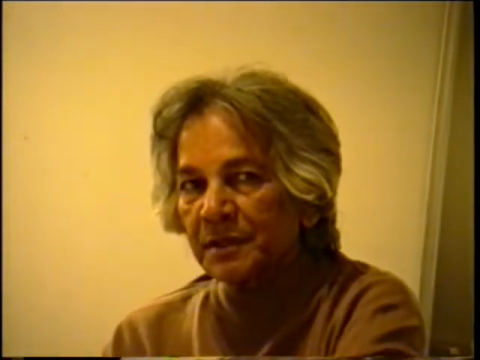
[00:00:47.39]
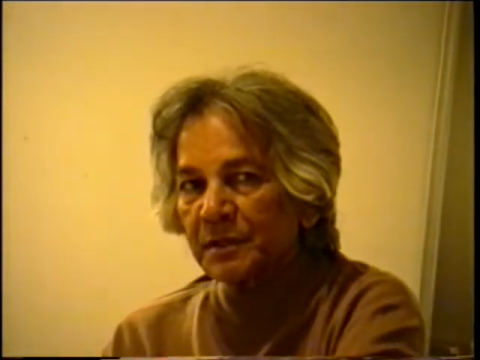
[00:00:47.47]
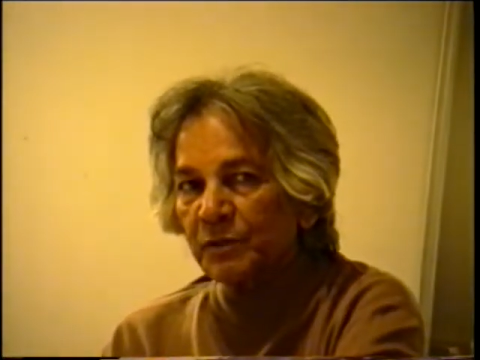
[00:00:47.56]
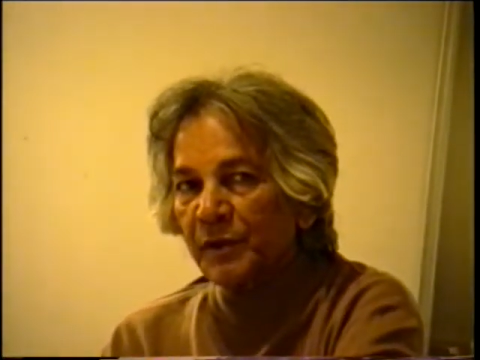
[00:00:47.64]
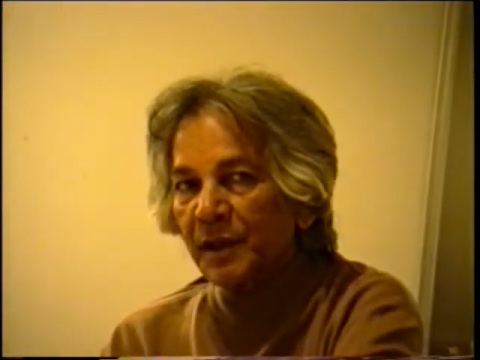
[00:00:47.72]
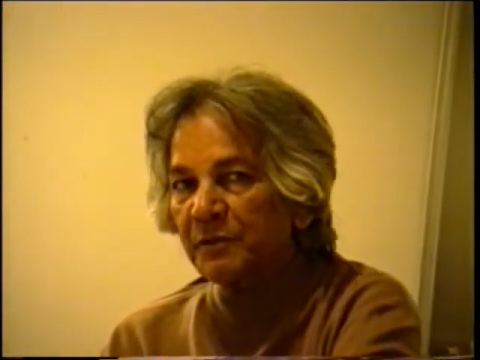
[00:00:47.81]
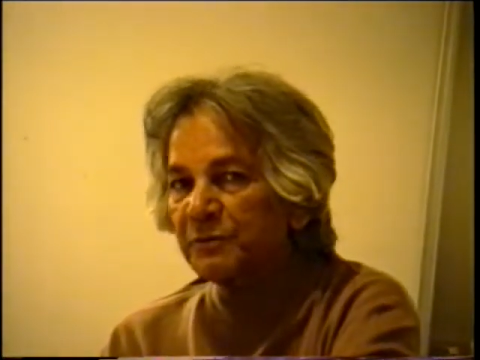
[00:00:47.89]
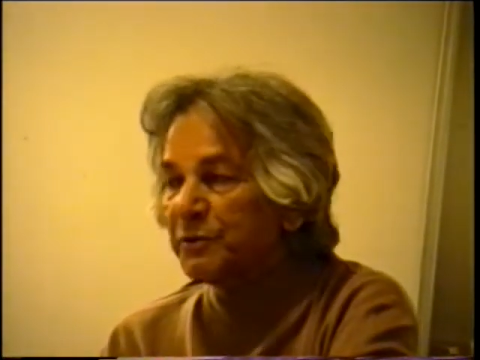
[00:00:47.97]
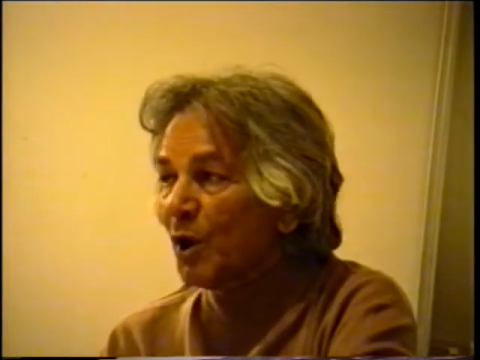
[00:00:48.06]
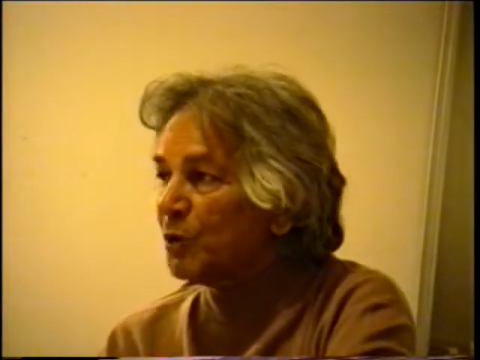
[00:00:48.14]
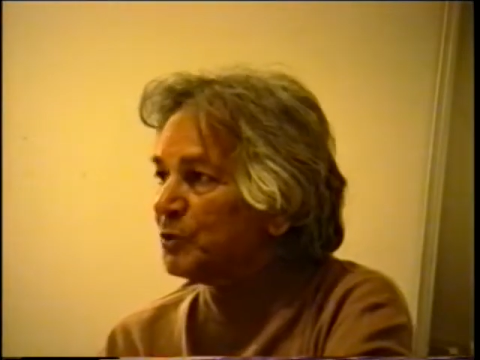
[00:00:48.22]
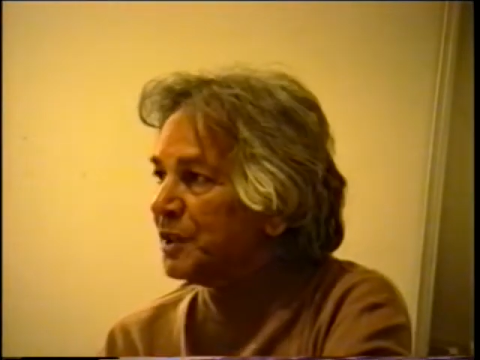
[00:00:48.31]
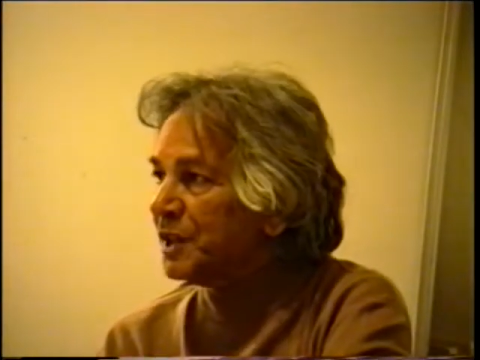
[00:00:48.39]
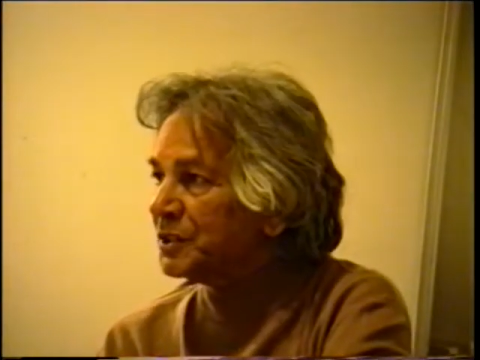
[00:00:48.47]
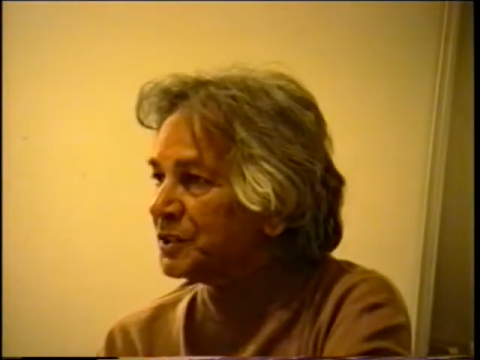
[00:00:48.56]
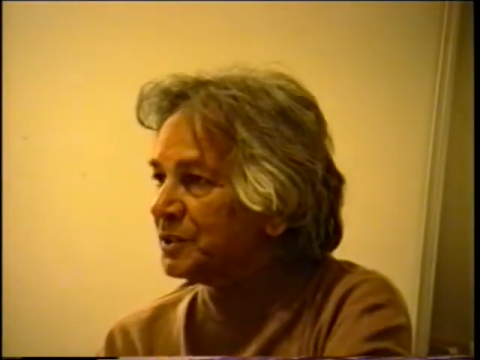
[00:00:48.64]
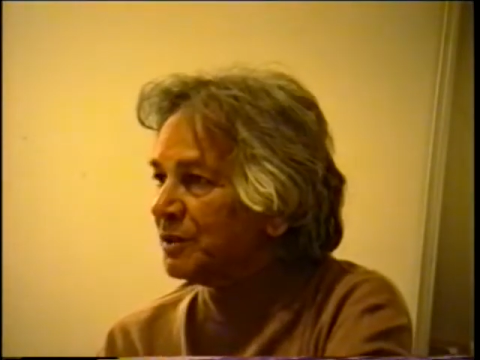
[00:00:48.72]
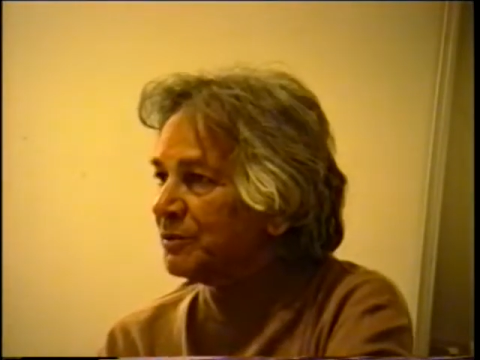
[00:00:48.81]
the very
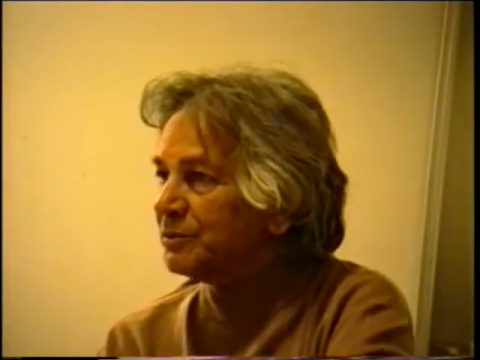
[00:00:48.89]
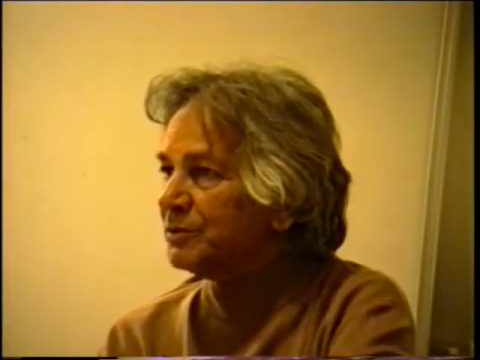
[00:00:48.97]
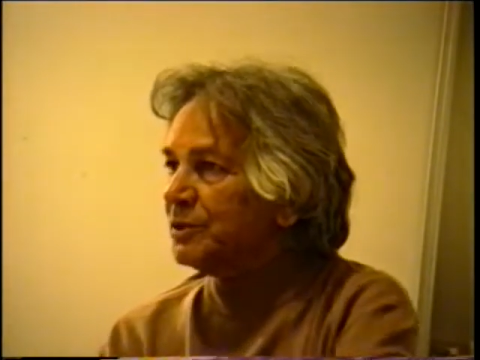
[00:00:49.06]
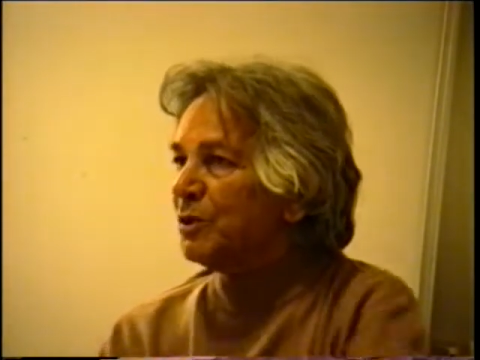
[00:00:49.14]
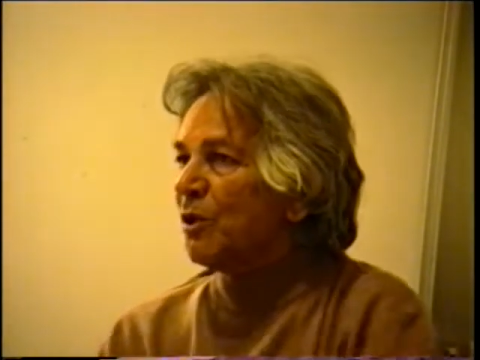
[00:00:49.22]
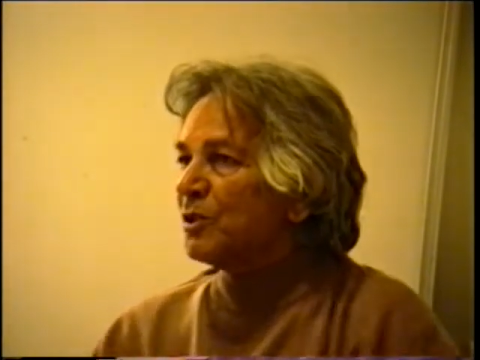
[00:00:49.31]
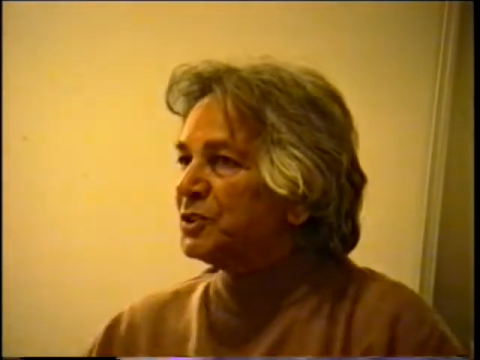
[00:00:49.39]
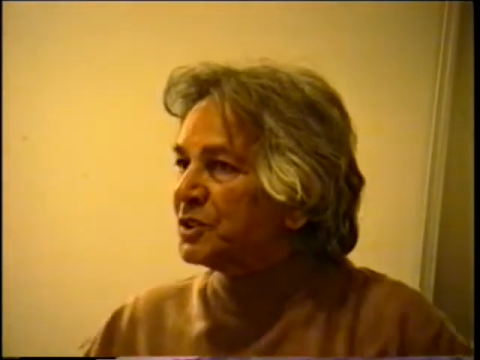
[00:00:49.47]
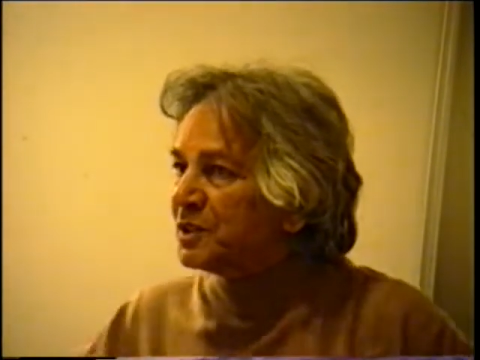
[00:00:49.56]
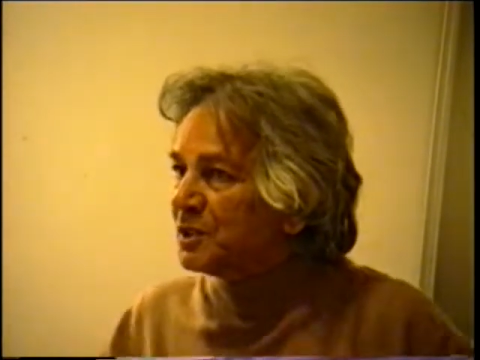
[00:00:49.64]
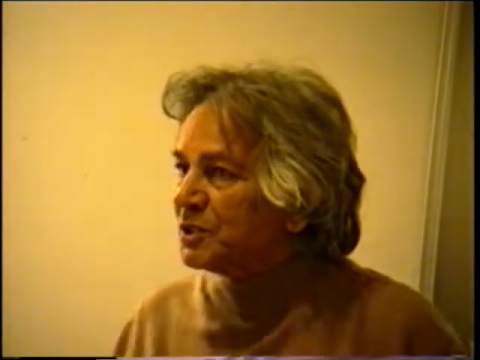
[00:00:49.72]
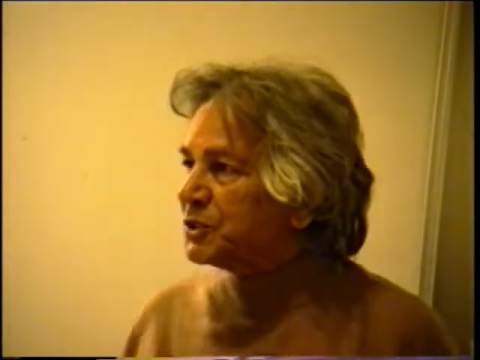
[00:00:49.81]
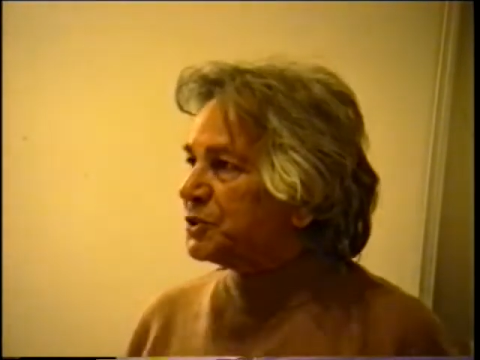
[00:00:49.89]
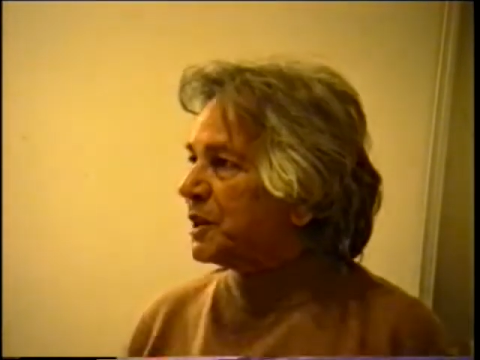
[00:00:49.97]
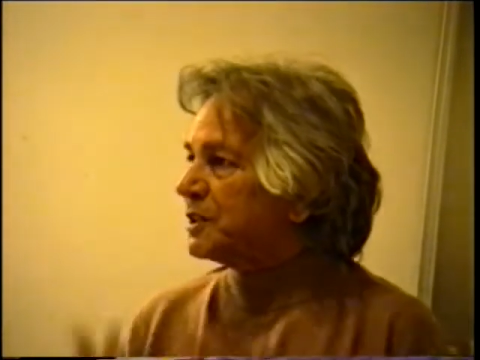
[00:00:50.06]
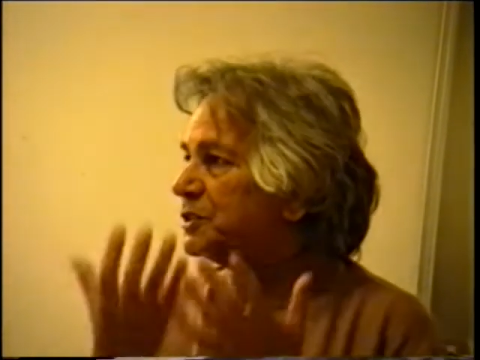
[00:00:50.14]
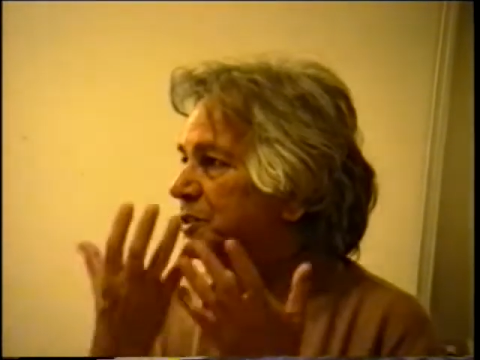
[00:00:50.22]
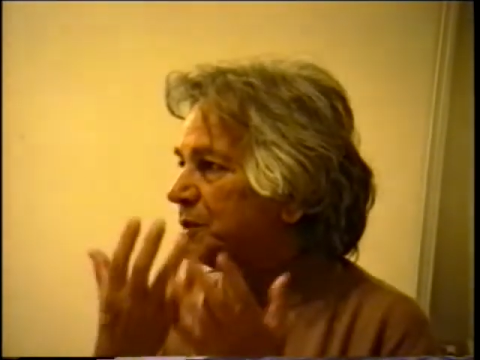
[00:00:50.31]
foundation of the logical
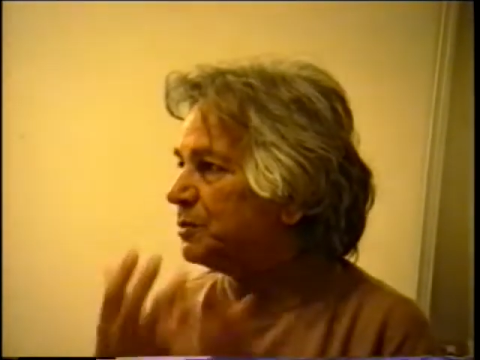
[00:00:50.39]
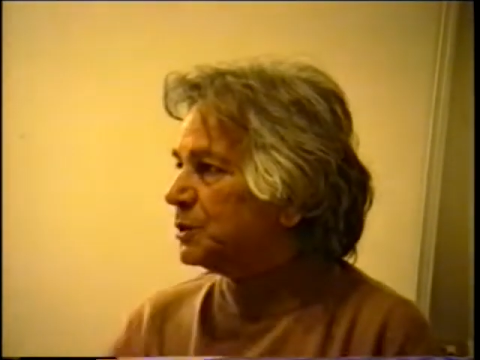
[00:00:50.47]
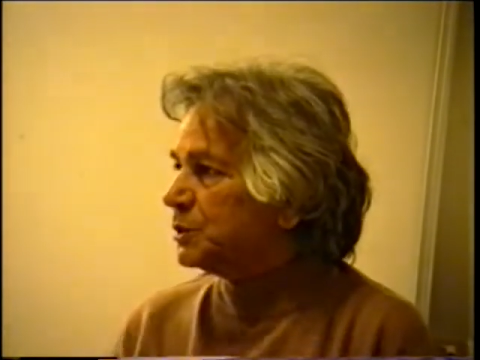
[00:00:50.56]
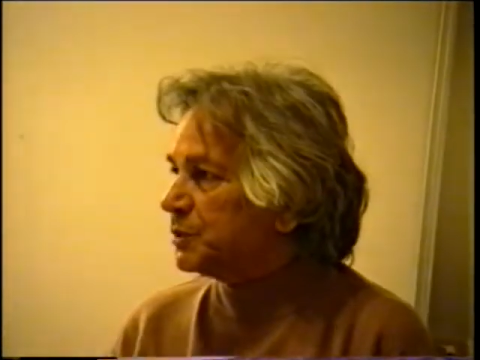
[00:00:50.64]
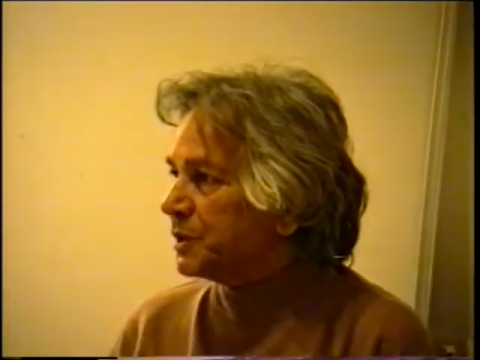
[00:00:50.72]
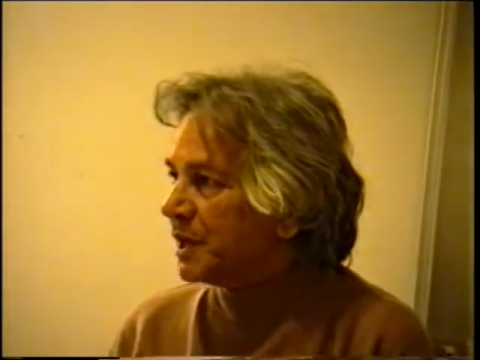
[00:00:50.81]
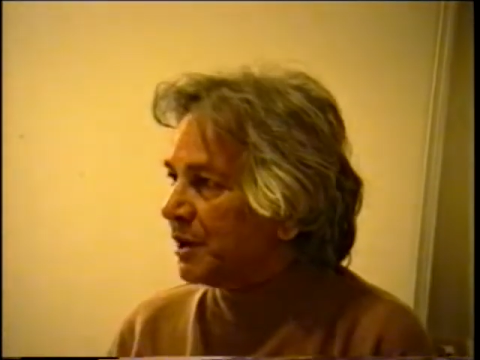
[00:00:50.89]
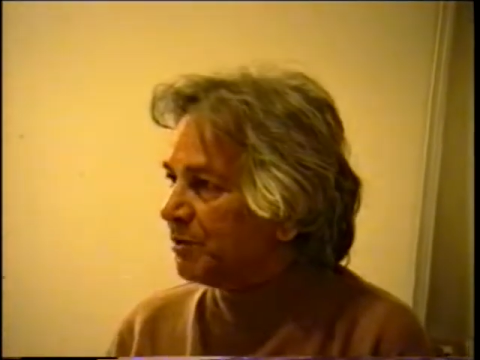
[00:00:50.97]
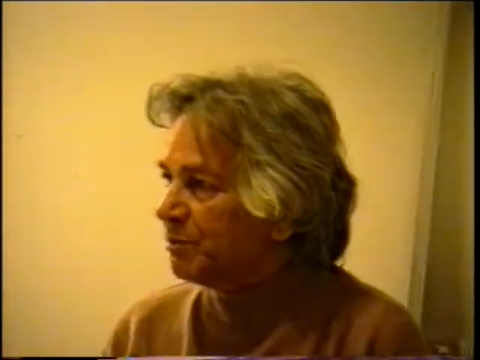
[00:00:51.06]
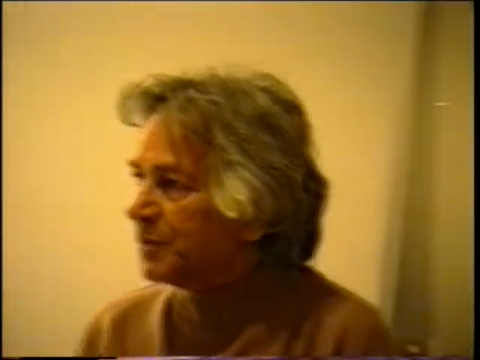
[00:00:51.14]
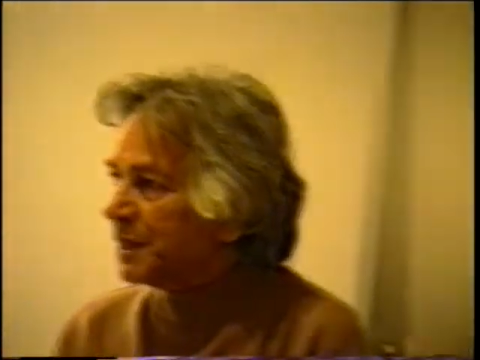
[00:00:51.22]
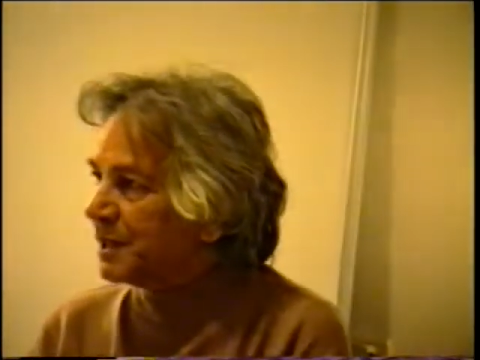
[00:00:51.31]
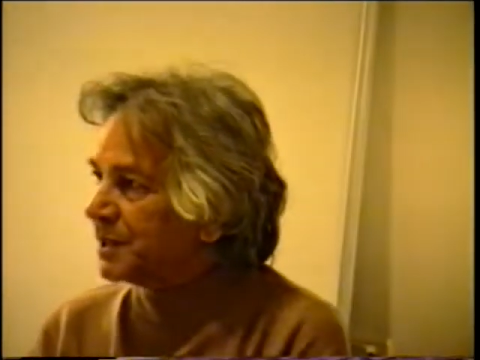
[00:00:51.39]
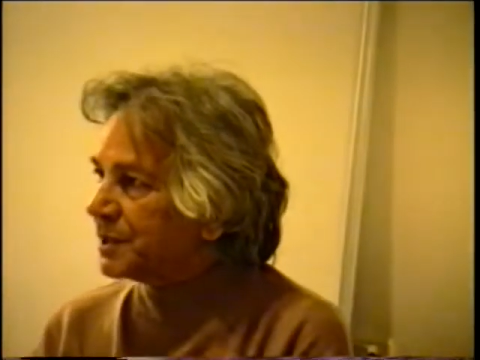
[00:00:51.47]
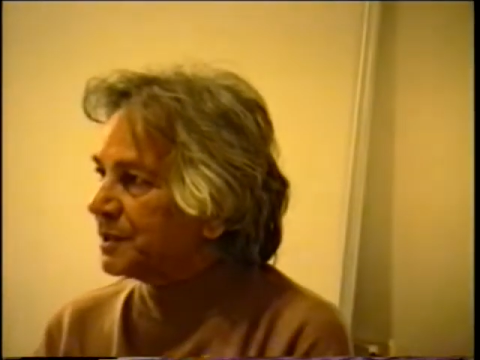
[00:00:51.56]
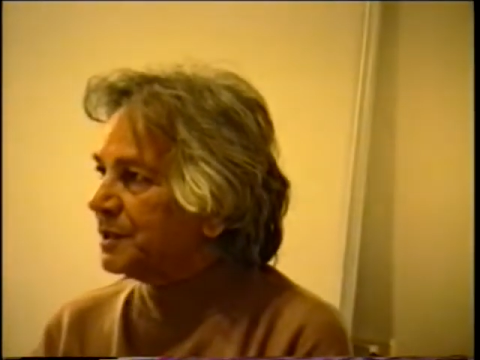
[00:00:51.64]
structure which we have built